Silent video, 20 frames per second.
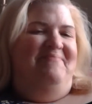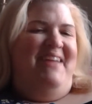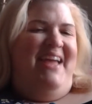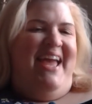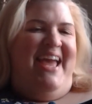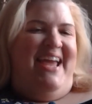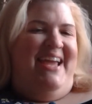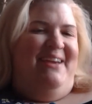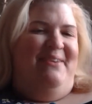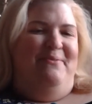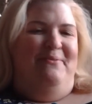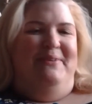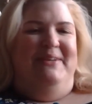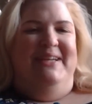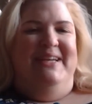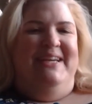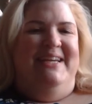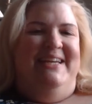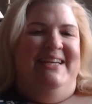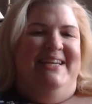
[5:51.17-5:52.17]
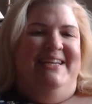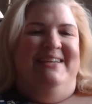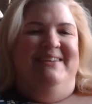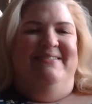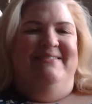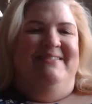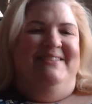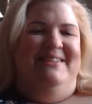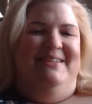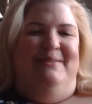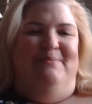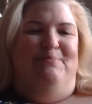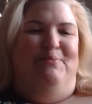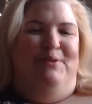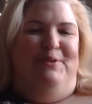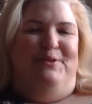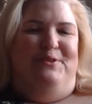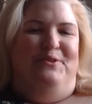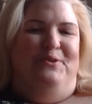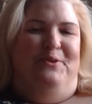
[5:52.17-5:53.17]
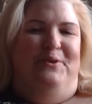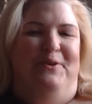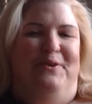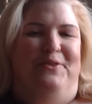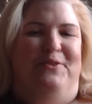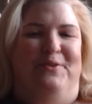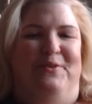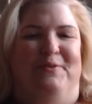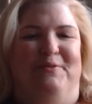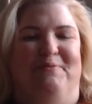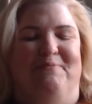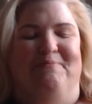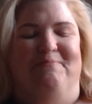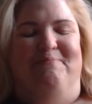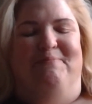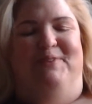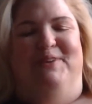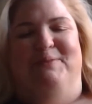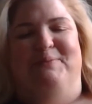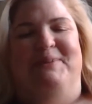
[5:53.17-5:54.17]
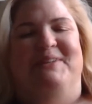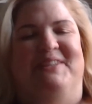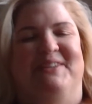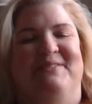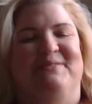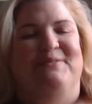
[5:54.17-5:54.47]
ate when he did a book tour through Bloomington.